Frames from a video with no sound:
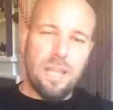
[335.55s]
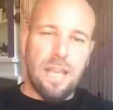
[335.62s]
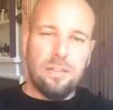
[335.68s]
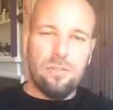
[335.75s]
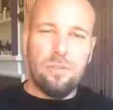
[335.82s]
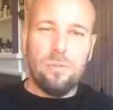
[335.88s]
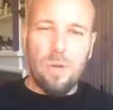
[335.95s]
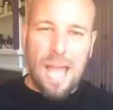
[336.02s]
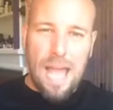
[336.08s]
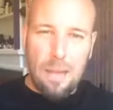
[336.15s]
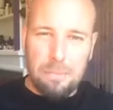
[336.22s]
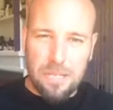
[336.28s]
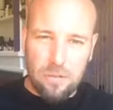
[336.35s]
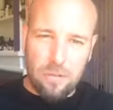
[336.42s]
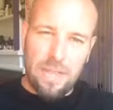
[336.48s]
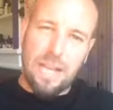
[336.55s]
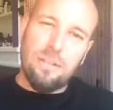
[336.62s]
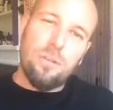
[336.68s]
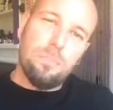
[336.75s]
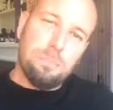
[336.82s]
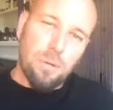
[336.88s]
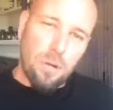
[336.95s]
that new habit or that
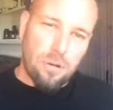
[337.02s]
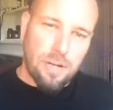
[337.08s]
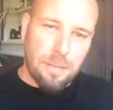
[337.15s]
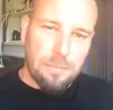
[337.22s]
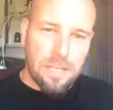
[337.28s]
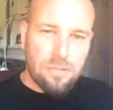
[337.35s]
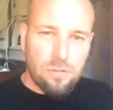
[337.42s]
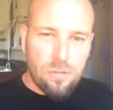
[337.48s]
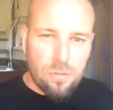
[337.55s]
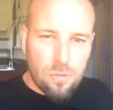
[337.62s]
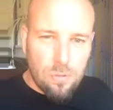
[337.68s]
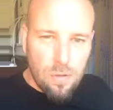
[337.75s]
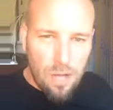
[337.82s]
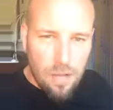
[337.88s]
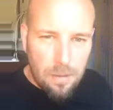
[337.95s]
new program, that new